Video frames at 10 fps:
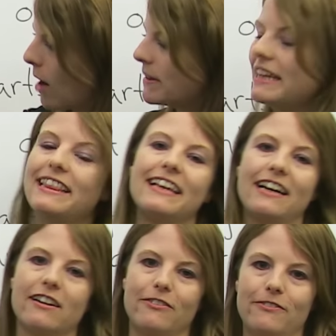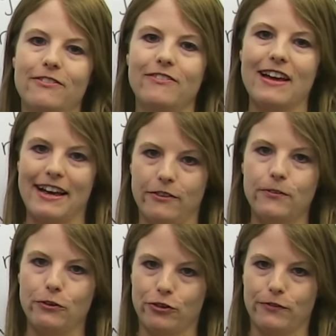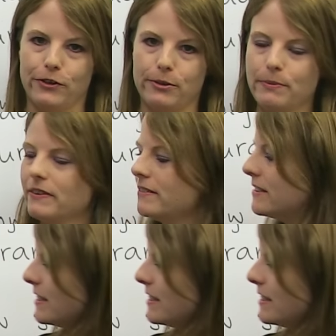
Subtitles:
commonly think of as future verbs.